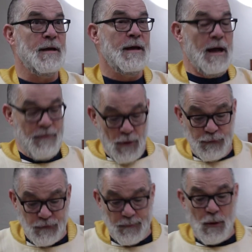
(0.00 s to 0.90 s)
And
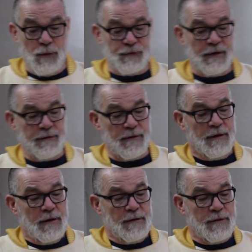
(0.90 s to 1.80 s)
those opposing
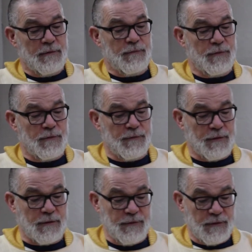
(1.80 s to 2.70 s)

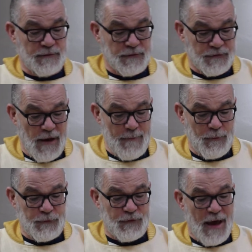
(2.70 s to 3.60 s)
the
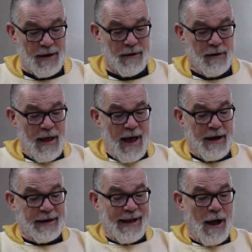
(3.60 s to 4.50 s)
disciples had
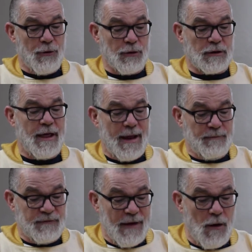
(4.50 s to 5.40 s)
a
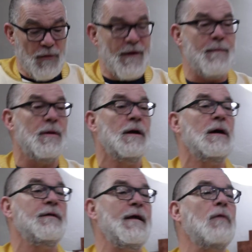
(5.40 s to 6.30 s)
counterclaim. Tell
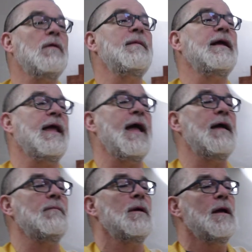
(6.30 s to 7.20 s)
them they
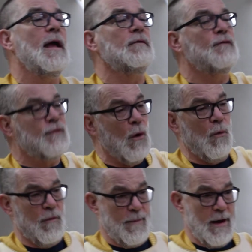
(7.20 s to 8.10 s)
came and
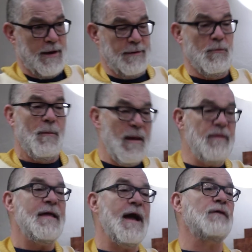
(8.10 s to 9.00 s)
stole the body. Well,
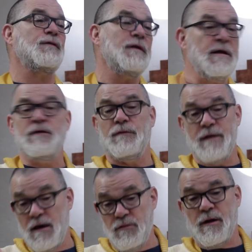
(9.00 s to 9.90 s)
maybe they actually did do
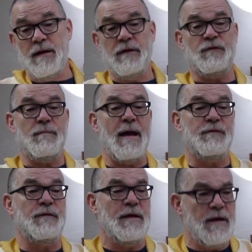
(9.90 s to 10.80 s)
that. Okay, let's
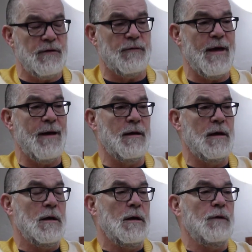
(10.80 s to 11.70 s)
imagine they did do that.
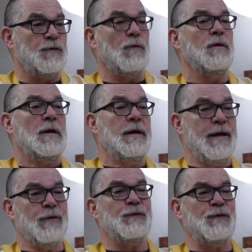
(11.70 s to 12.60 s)
So
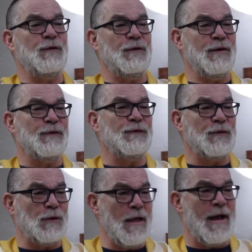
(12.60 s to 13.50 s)
here's
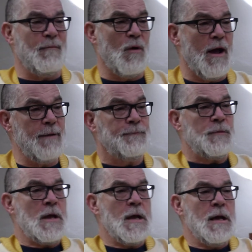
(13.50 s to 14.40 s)
the claim,
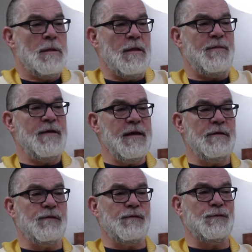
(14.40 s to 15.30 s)
right? That
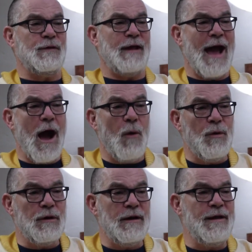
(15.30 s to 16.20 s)
these
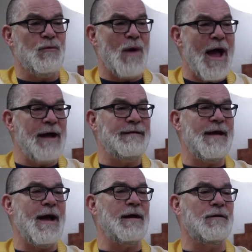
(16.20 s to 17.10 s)
cowardly
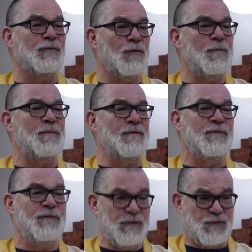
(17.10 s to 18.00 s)
ragtag group
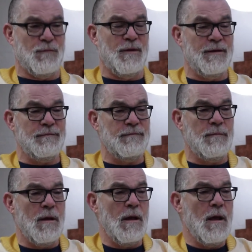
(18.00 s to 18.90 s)
of fishermen
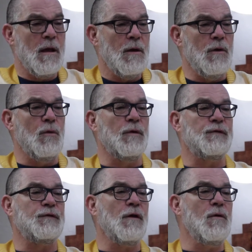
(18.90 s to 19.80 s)
who
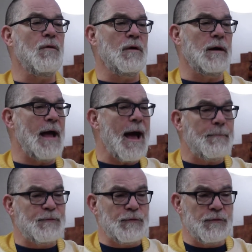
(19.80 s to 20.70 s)
were so
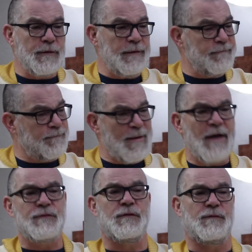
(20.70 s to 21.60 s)
absolutely
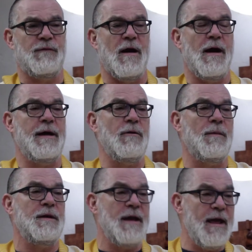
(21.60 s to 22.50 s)
petrified
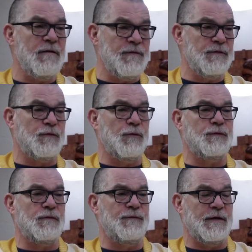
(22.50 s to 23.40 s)
on the day of his
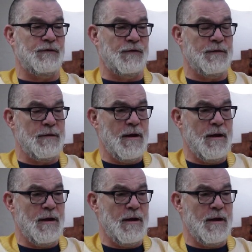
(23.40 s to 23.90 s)
crucifixion